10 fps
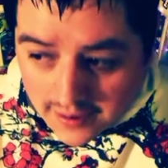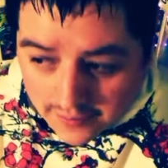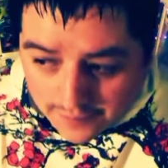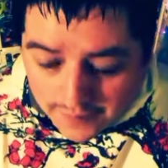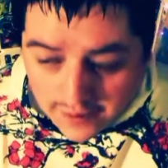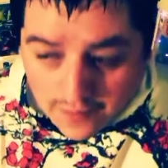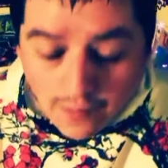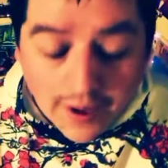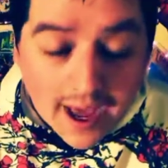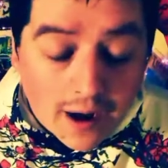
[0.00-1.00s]
to be
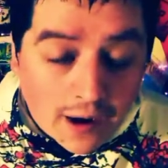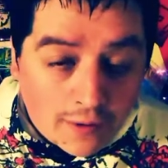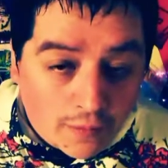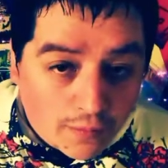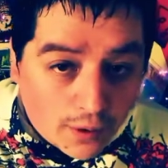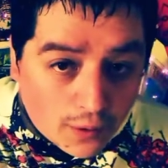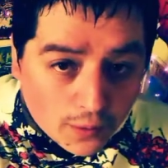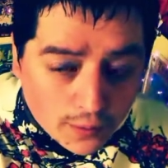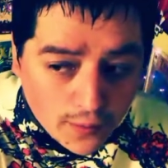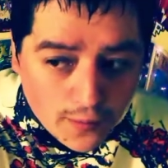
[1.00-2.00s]
going out on the
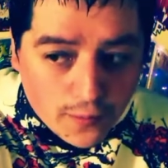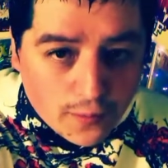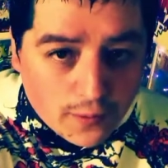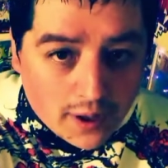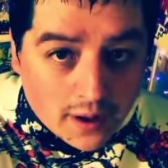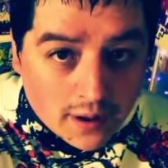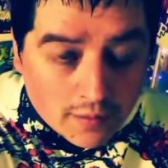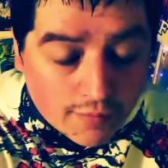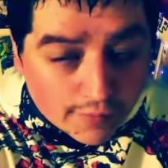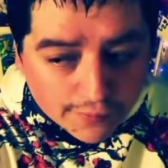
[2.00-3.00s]
road
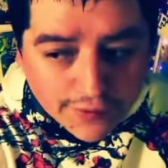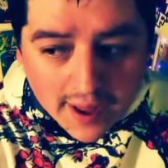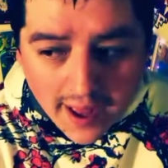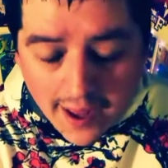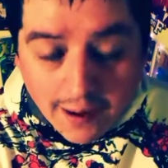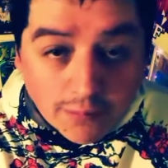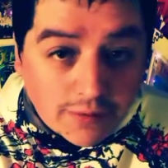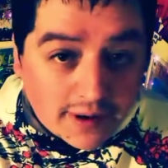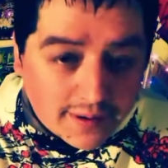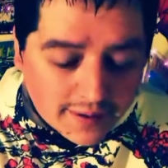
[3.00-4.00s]
full time
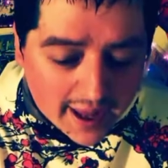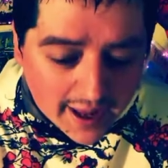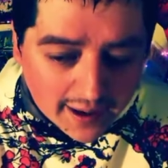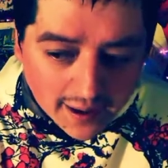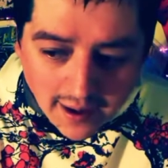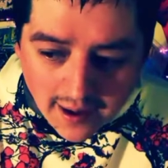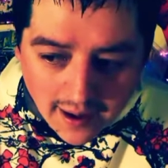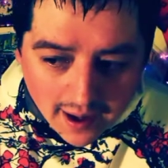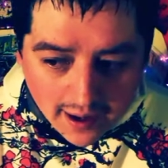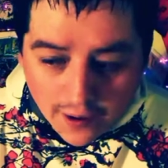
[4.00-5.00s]
just yet.
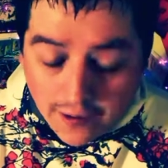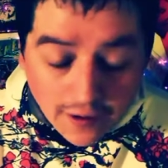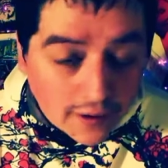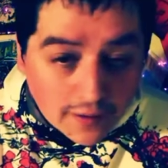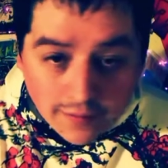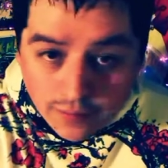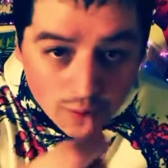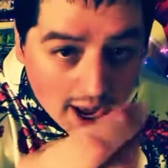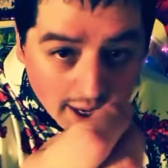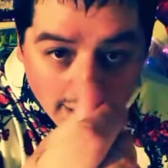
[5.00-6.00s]
I know you're
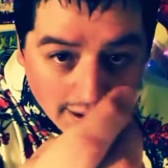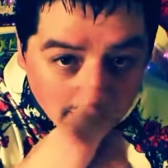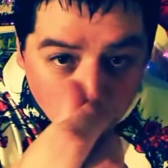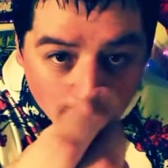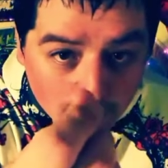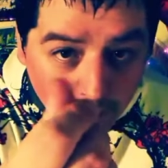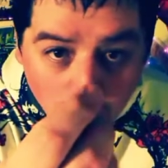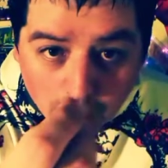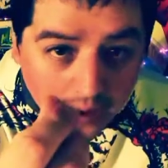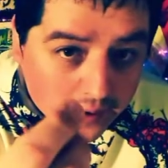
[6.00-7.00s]
trying to,
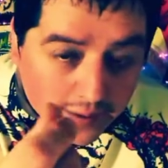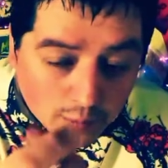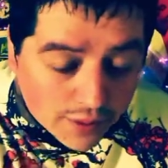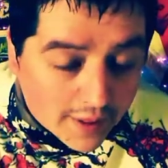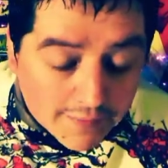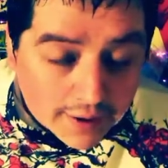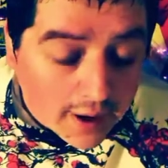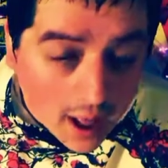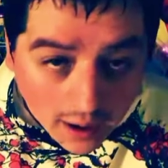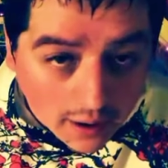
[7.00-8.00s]
milk us with every
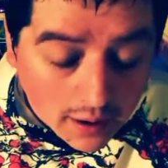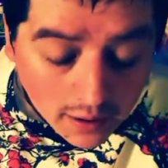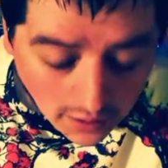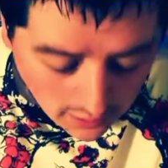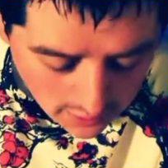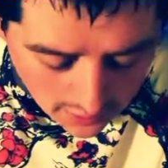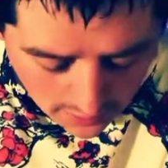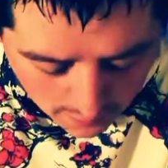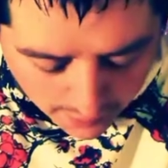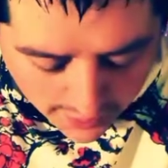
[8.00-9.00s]
dollar,
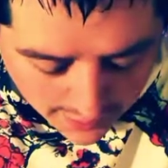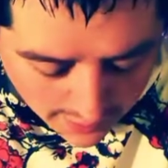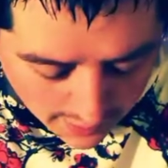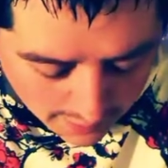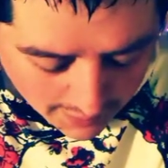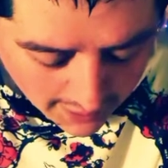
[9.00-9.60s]
but I